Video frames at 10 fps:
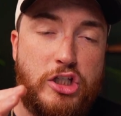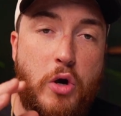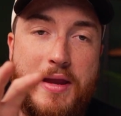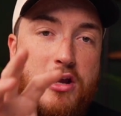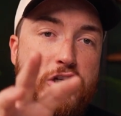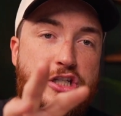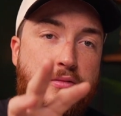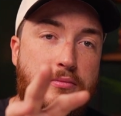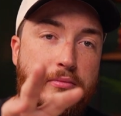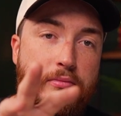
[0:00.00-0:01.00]
here's
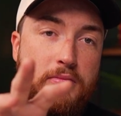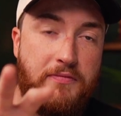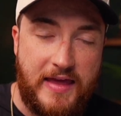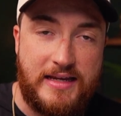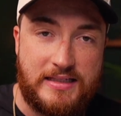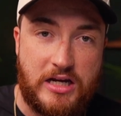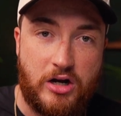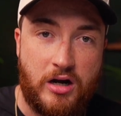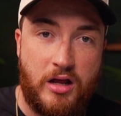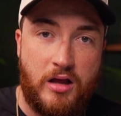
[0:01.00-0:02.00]
some things
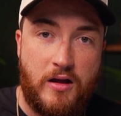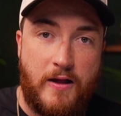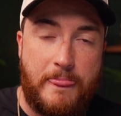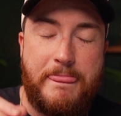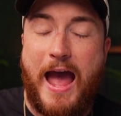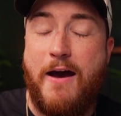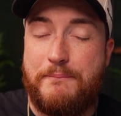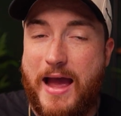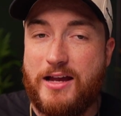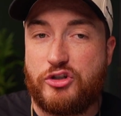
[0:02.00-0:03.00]
here. That
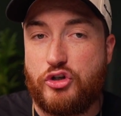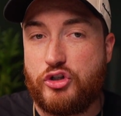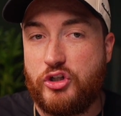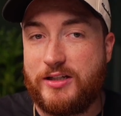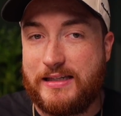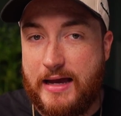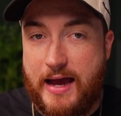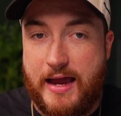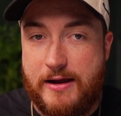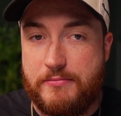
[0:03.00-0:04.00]
pastor took
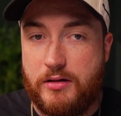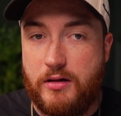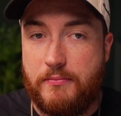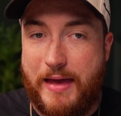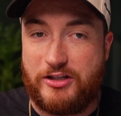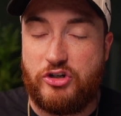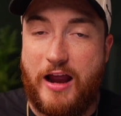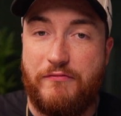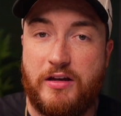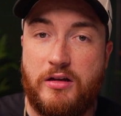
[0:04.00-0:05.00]
time, Pastor
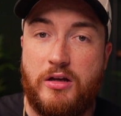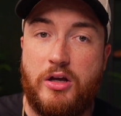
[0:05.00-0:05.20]
Evan,